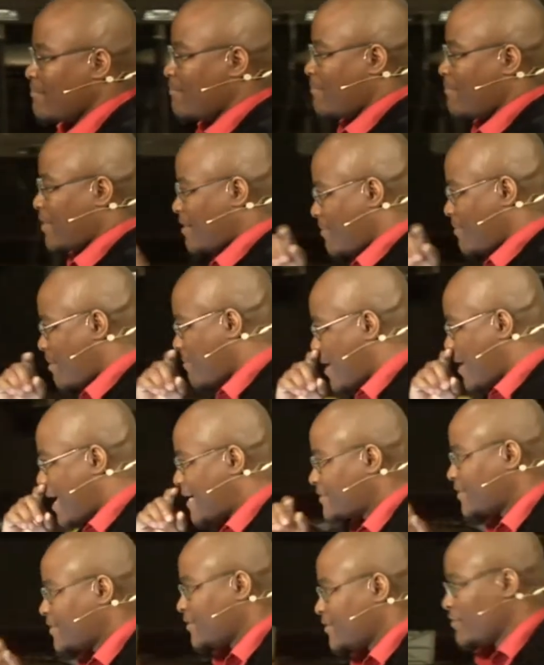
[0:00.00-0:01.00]
But I'm
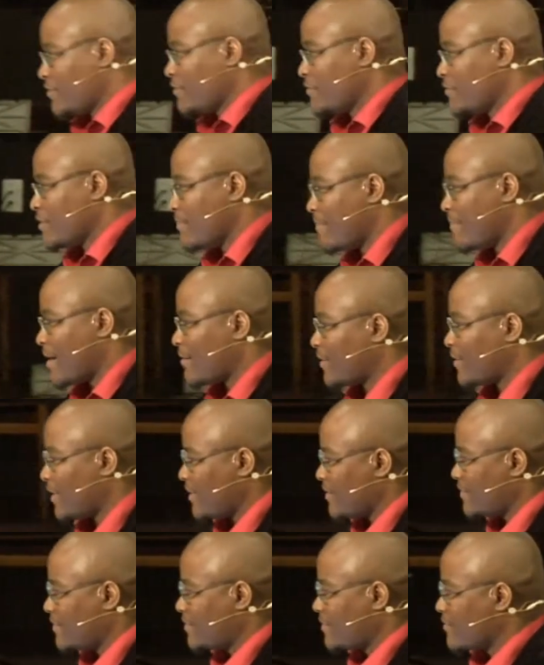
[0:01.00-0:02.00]
asking you about
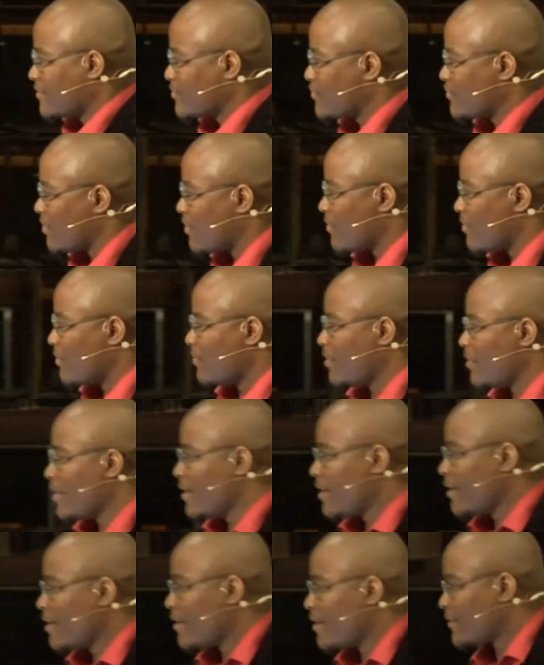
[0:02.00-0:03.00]
his control
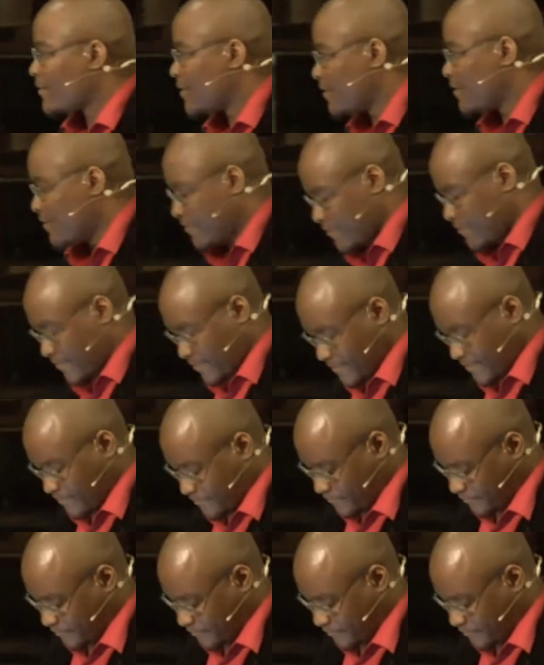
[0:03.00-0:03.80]
on the earth.